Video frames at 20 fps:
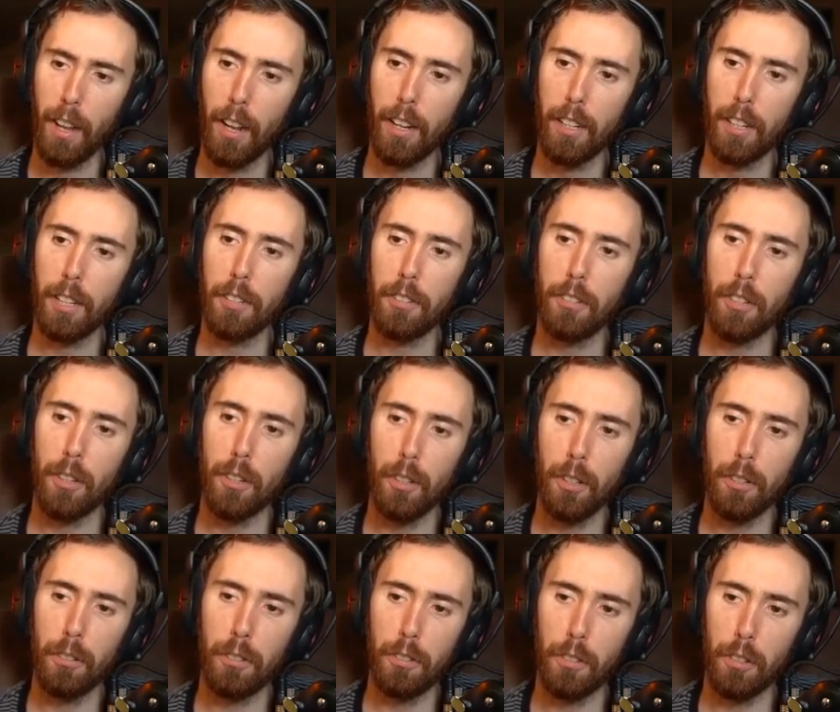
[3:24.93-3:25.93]
Does good
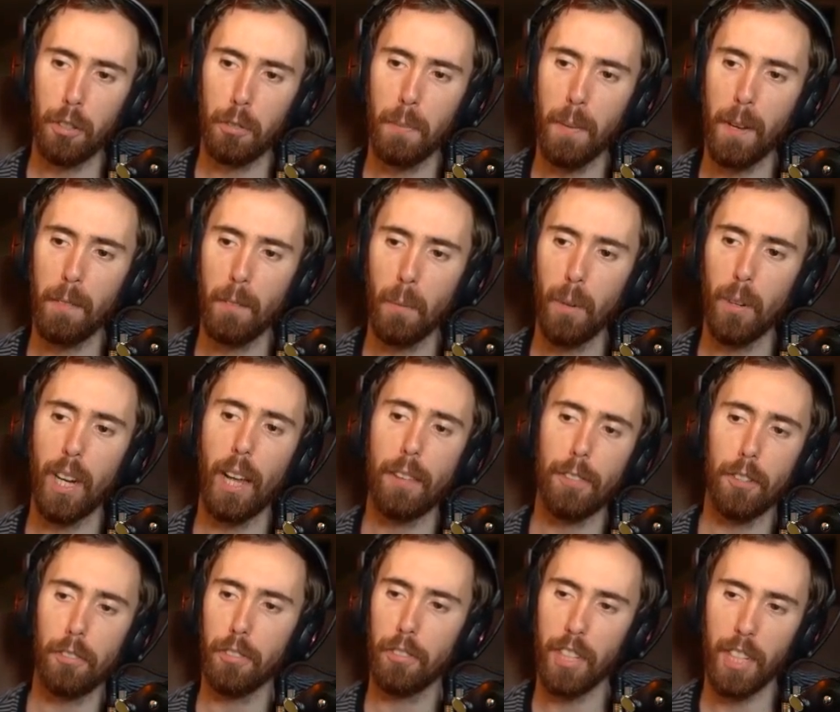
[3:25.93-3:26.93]
news. Does this mean we won't
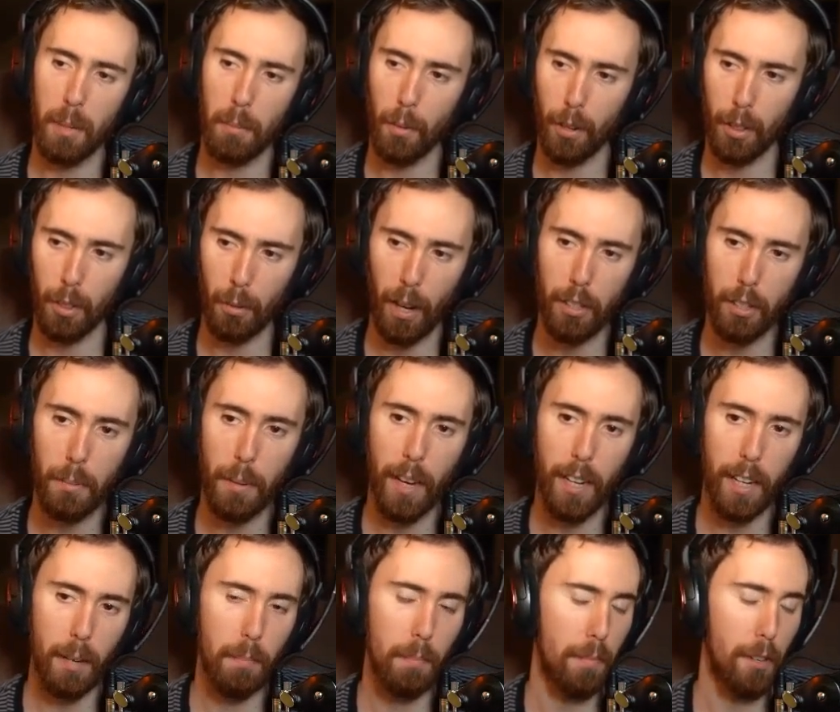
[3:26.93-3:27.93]
have to see any more threads
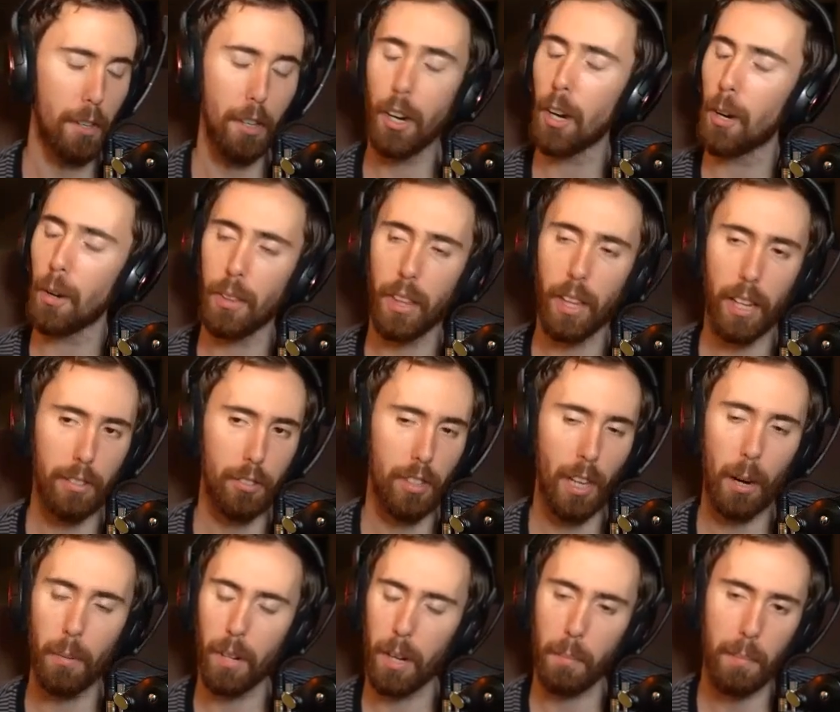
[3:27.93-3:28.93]
about him? No, that's
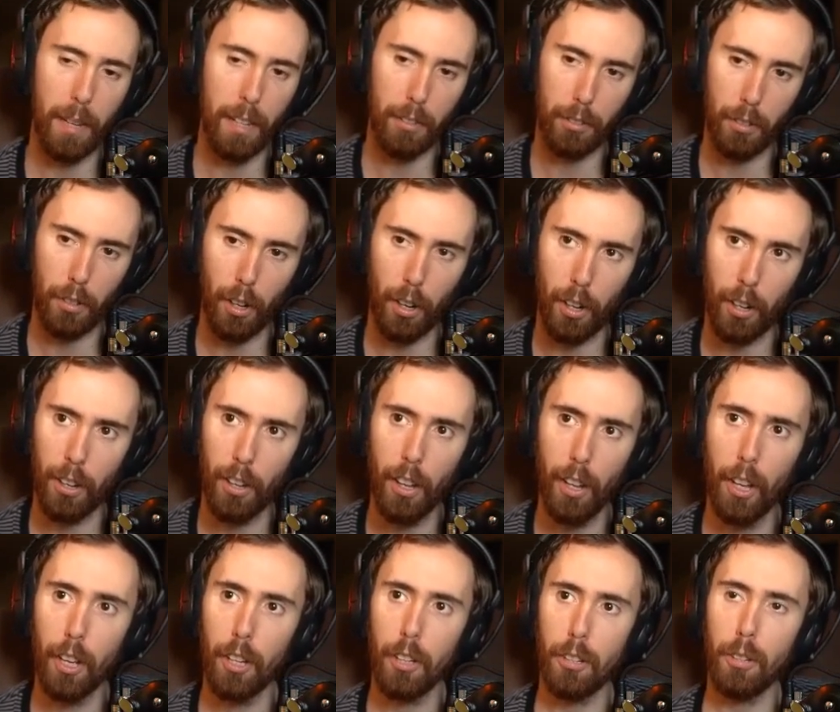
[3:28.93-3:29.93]
not what it means at all.
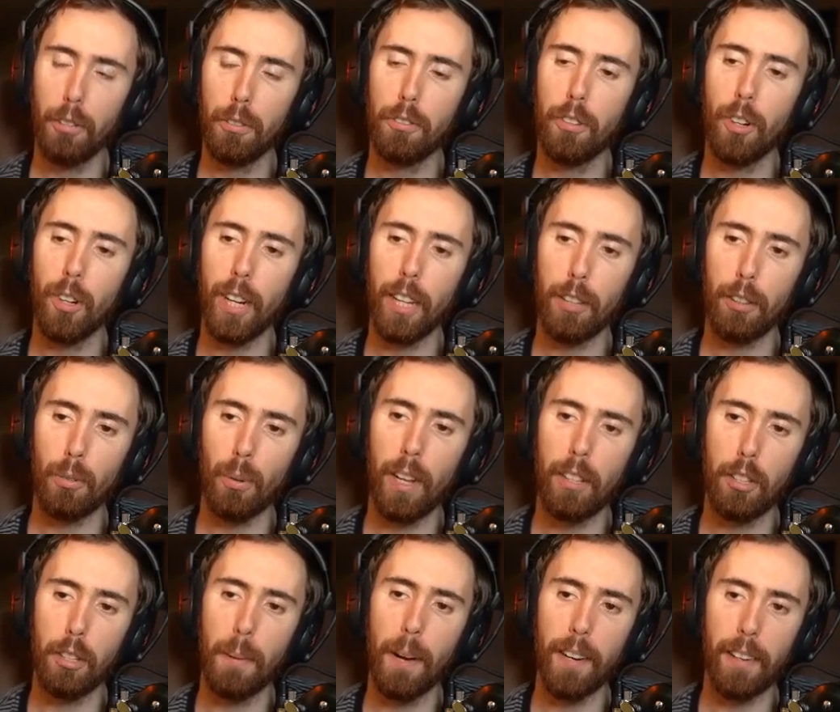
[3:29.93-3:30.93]
You still get
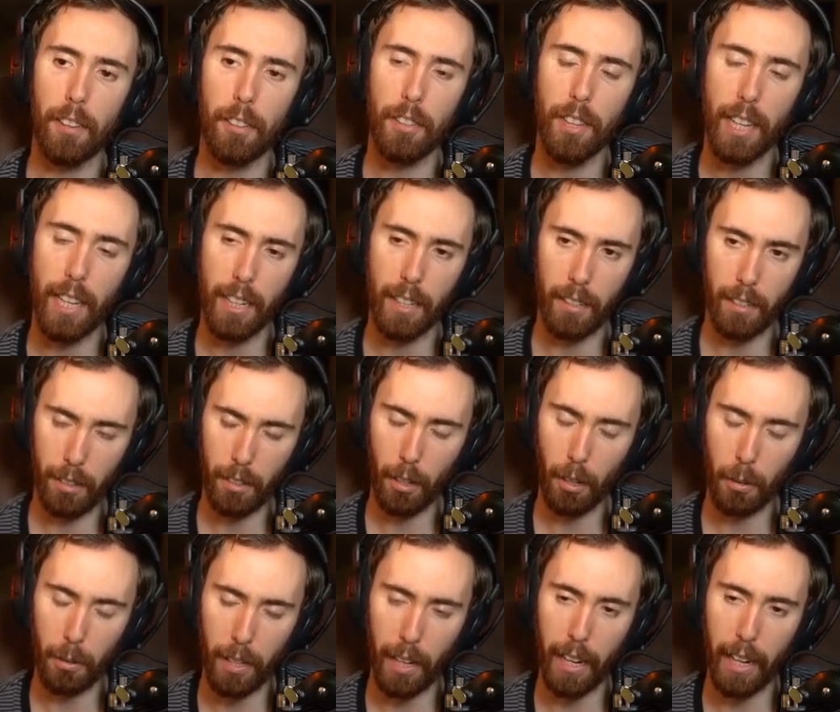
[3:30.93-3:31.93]
threads about Athene,
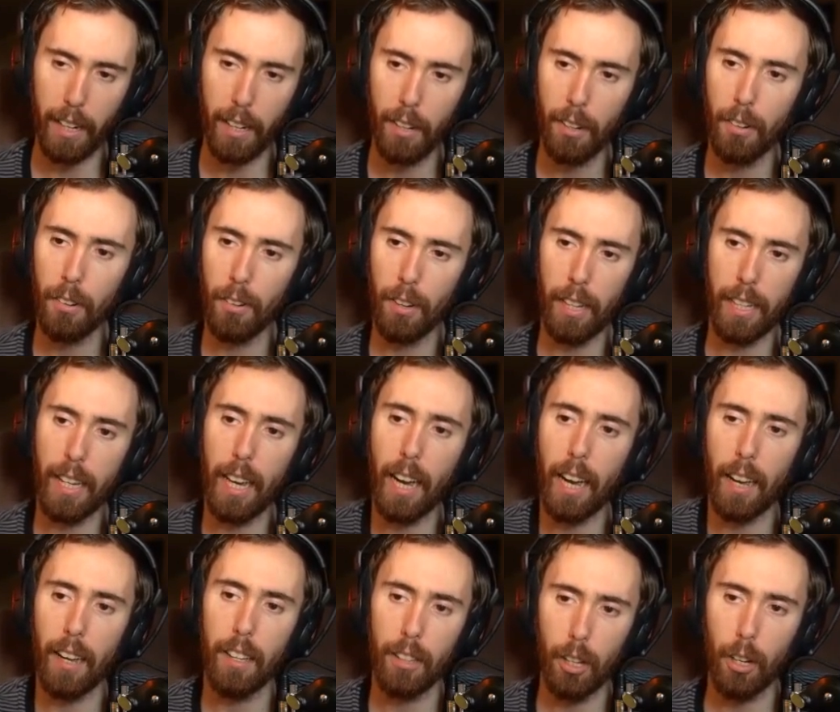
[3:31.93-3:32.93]
okay? Like,
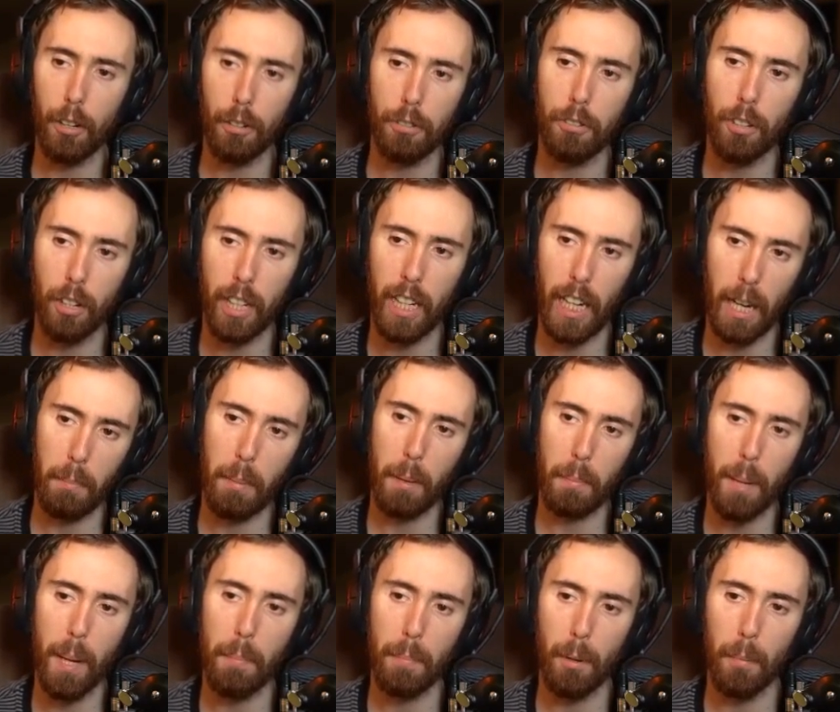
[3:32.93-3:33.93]
yeah, there's still gonna be
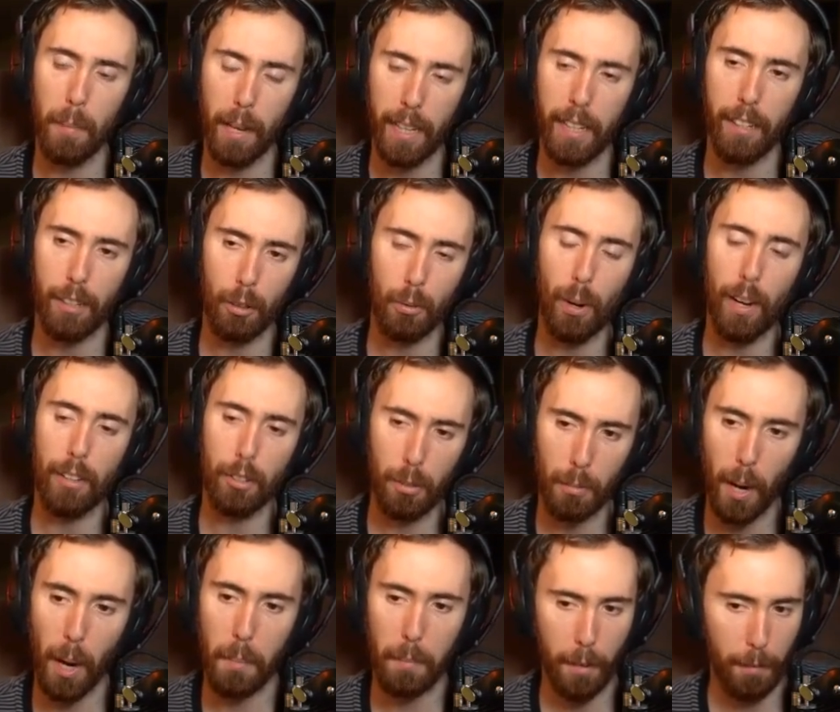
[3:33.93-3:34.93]
people making threads
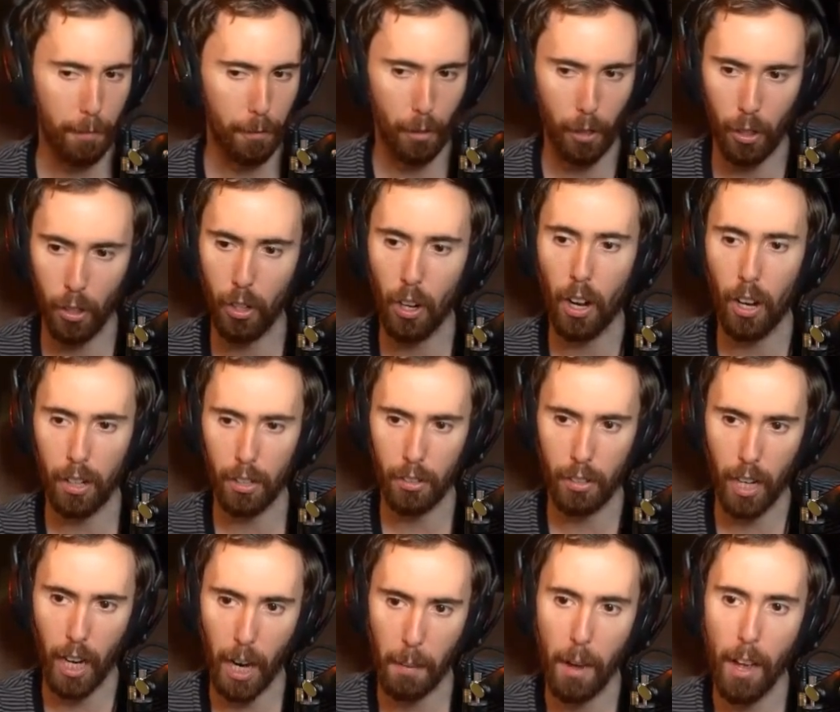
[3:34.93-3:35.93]
about me for a long
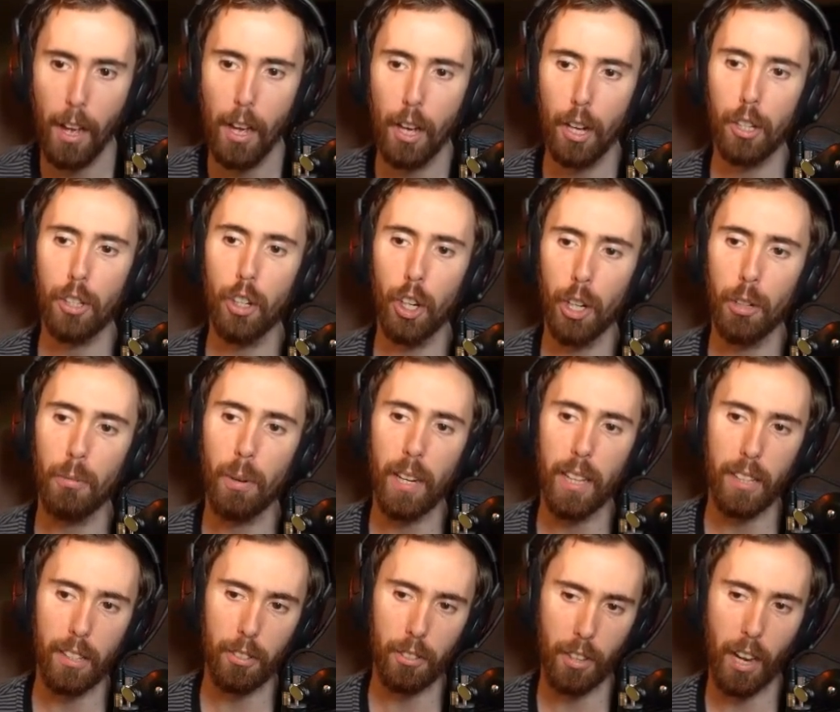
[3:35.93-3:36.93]
time. Good
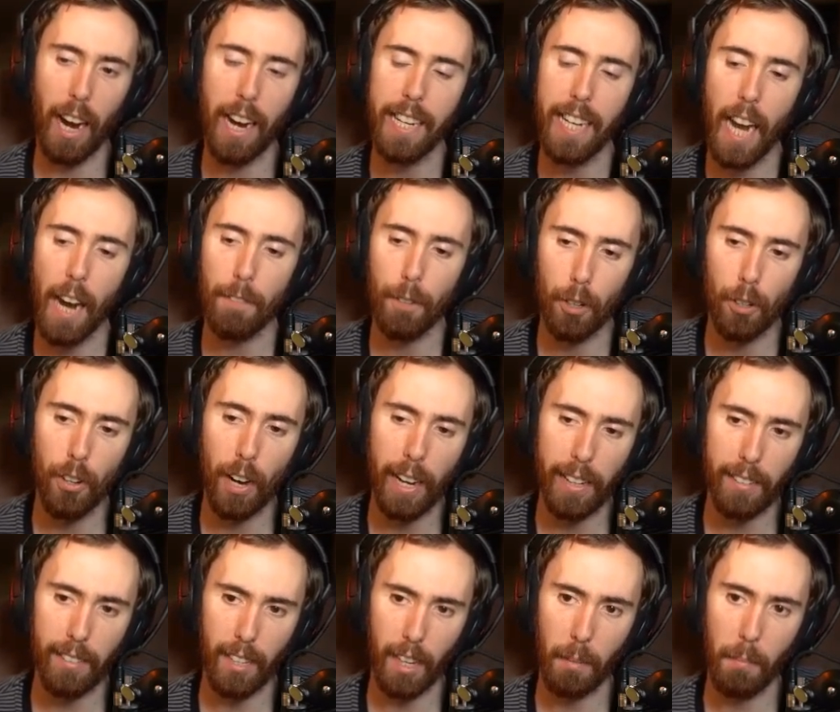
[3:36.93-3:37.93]
riddance, I never
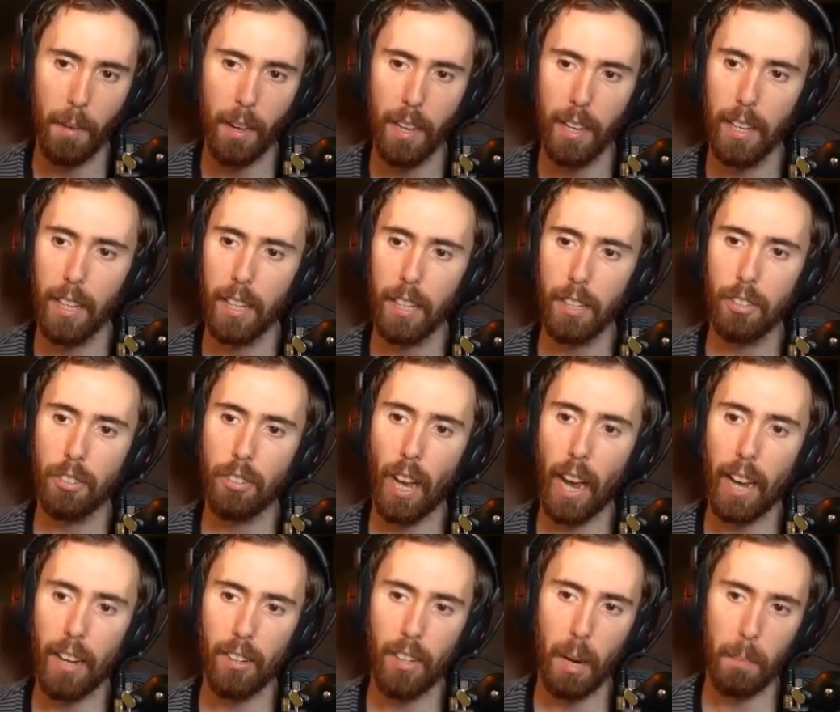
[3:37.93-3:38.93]
liked him.
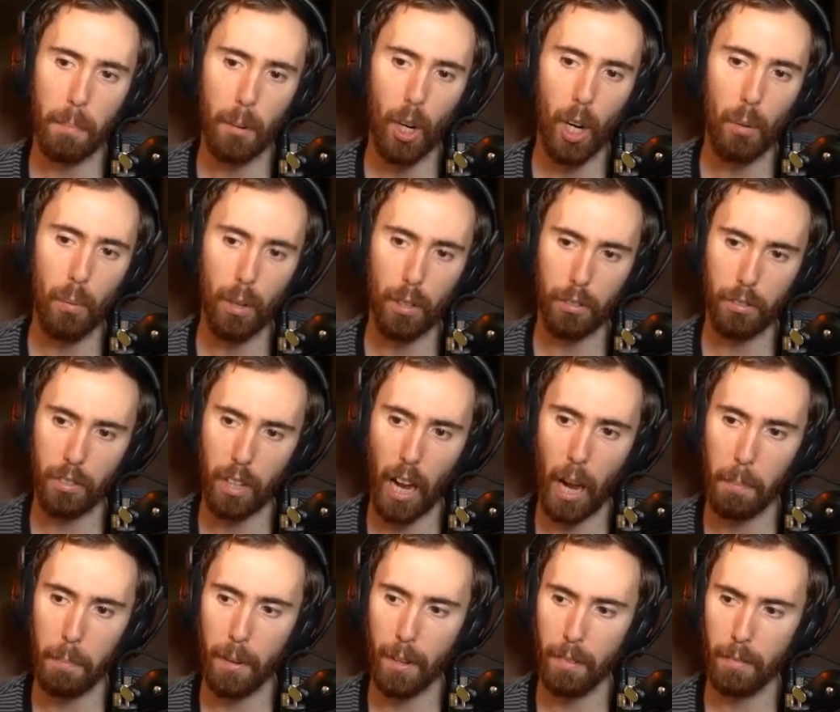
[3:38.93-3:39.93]
Sadly, it probably won't
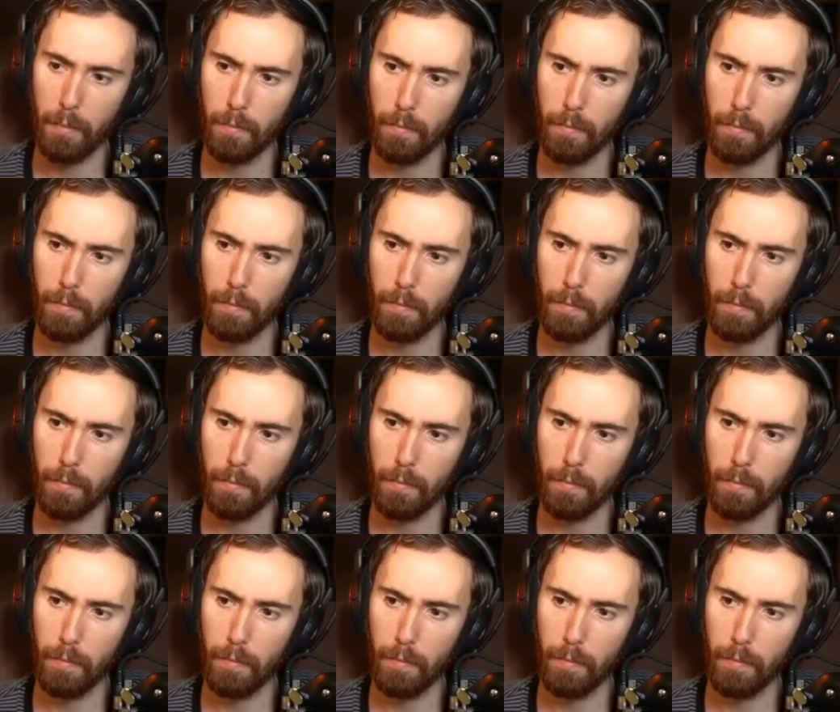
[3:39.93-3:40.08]
stop it.